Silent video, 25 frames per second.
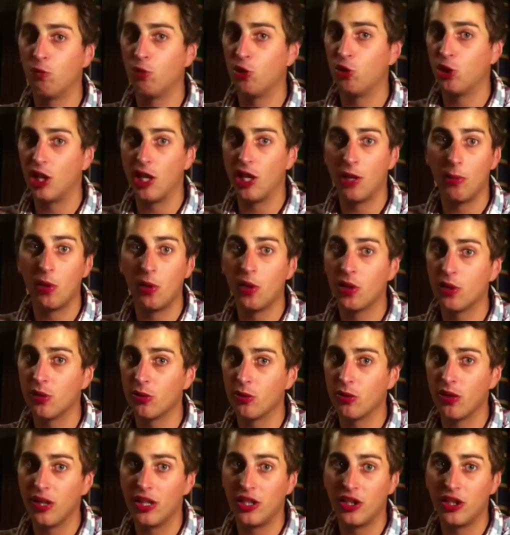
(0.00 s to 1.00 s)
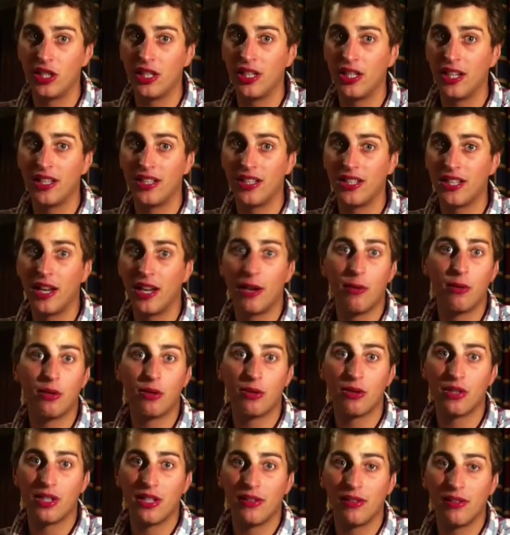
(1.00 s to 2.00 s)
Germans with their G98,
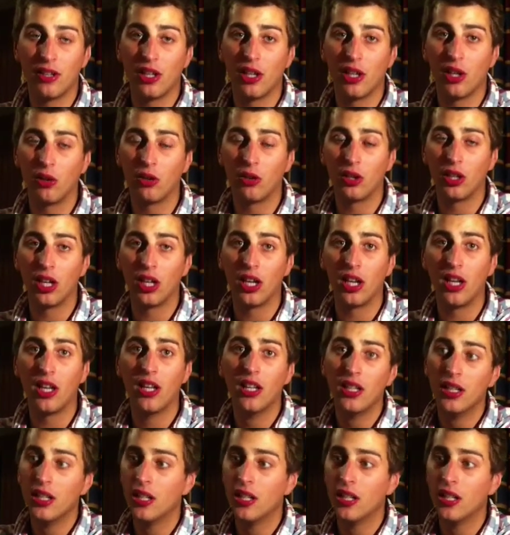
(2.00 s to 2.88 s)
which was even longer,